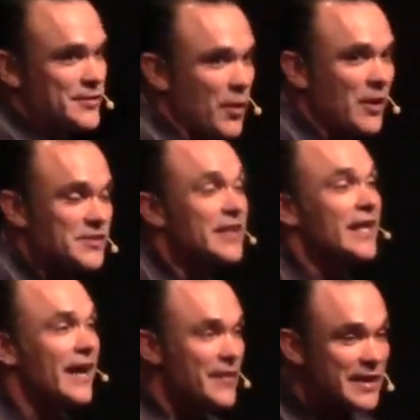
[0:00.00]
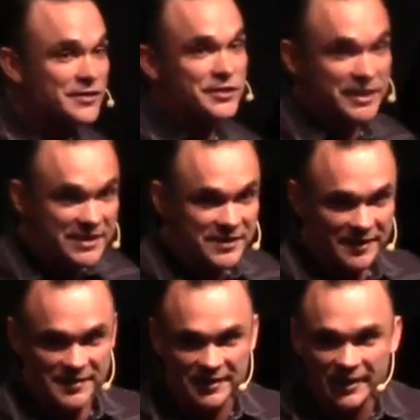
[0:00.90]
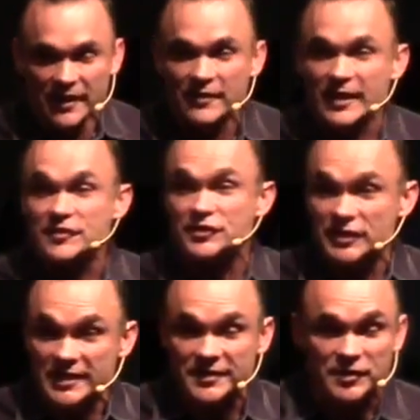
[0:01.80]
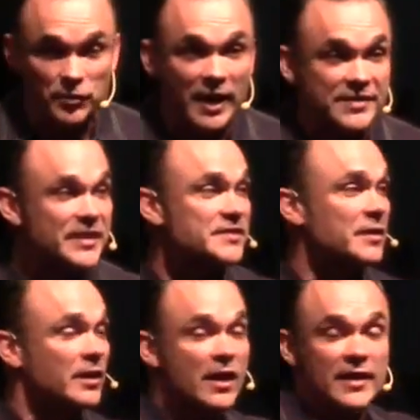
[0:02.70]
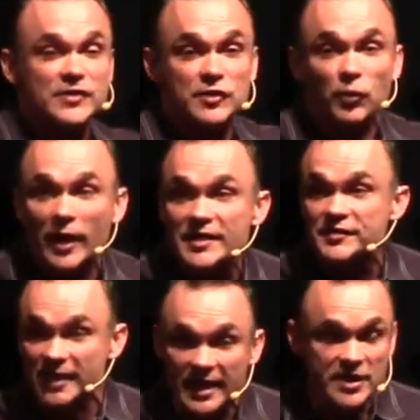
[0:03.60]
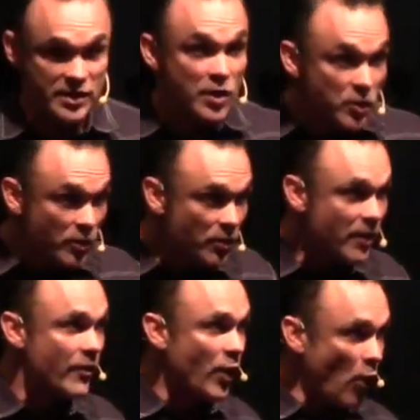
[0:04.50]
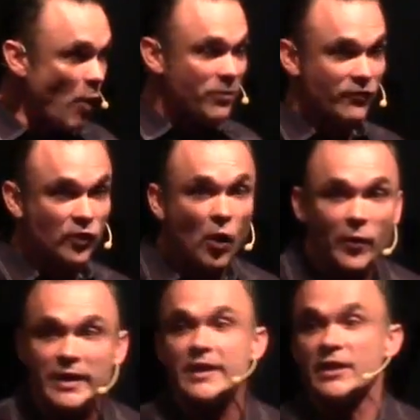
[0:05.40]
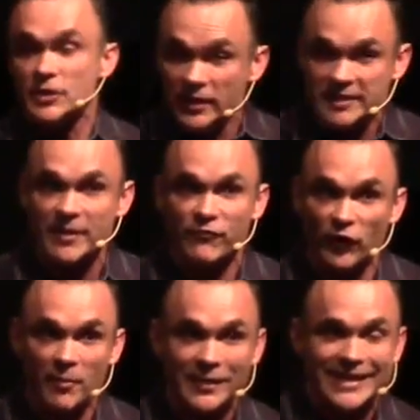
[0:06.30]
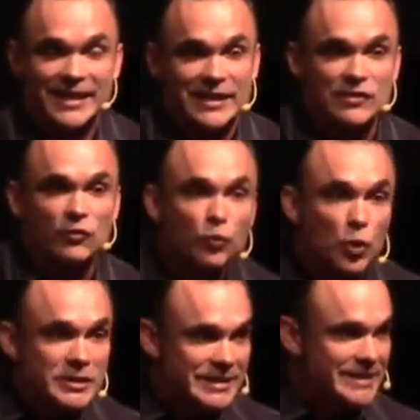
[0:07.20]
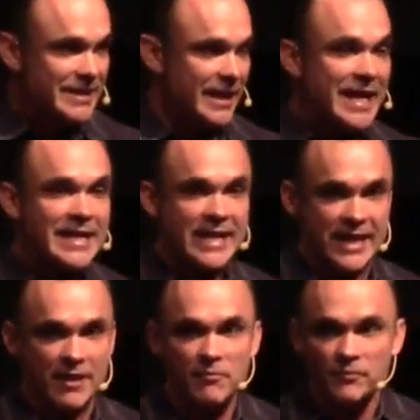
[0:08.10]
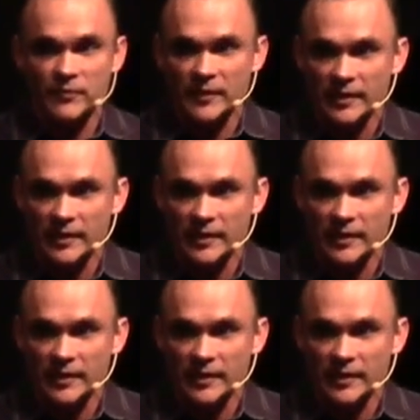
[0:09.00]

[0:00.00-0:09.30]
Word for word: source, and that's Jesus. That's Jesus Christ. That's Christ in you, the hope of glory. You need to be firmly rooted in him,